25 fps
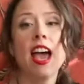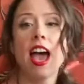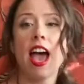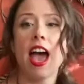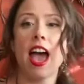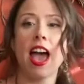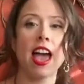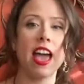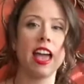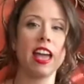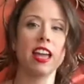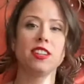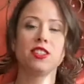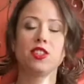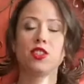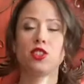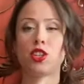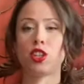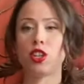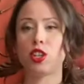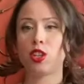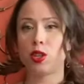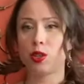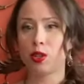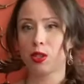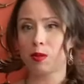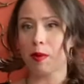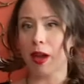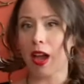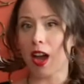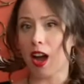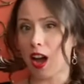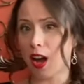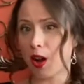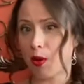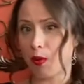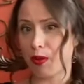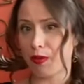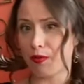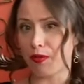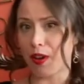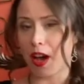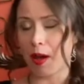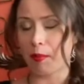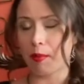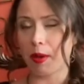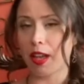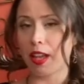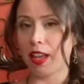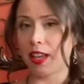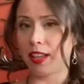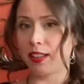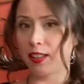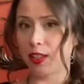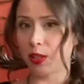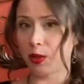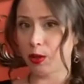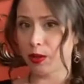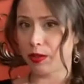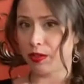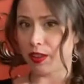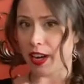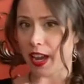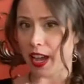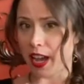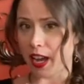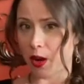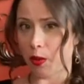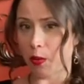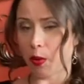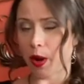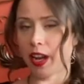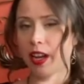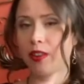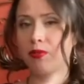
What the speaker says: And to use my aquafaba in lieu of an egg white, if